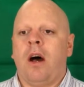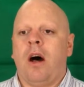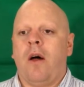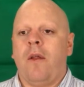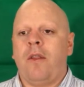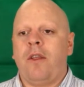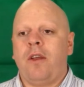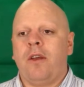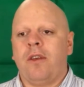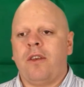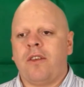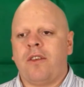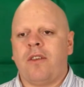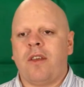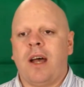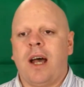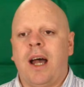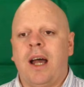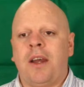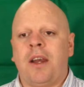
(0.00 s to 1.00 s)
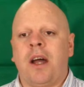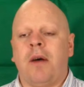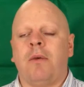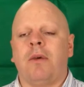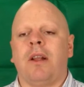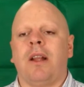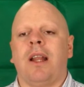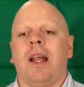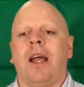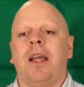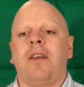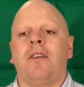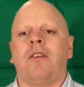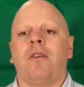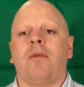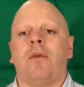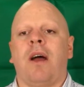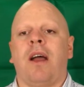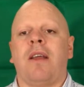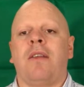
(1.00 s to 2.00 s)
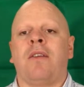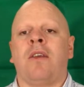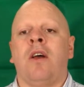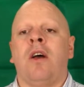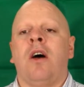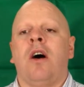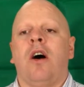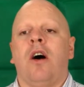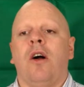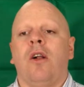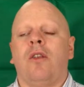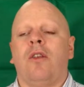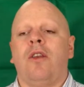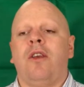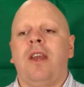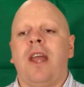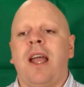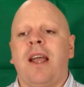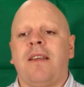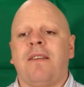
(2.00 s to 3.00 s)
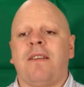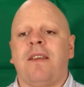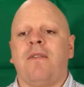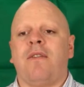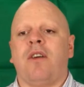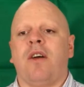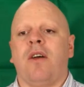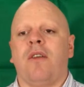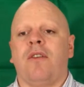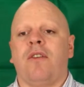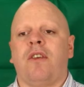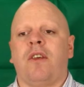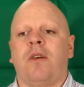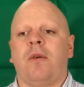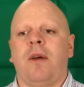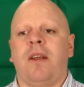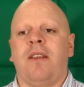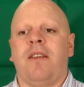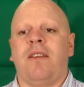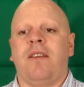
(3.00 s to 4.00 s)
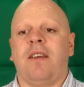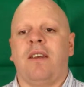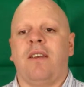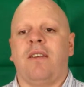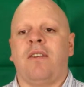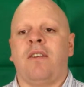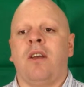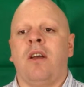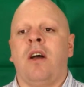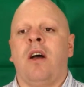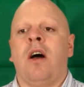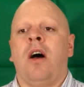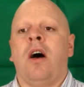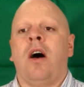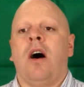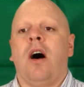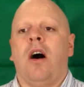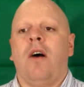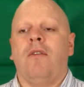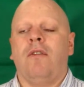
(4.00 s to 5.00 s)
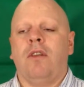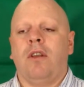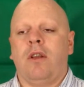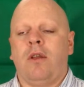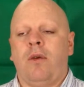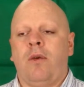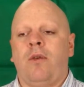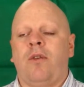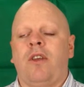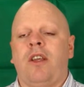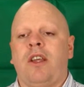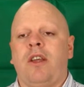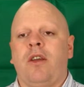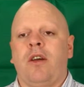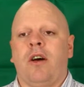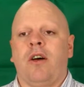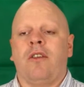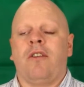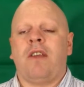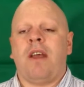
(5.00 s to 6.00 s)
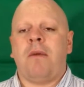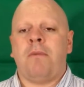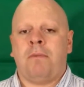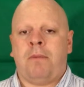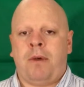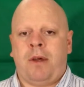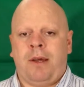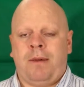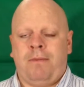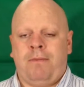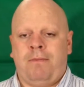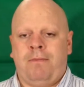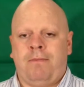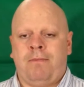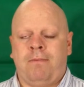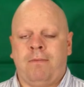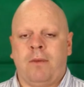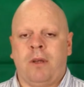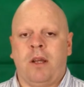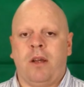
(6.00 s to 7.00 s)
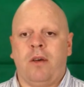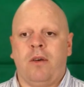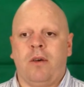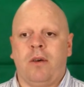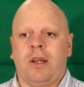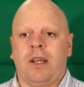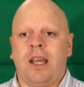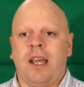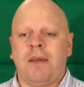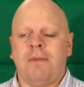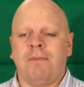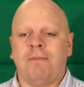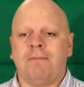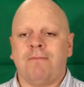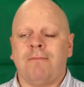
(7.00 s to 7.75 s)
On the other side, I would like you to write all the negative consequences of losing your temper. Okay?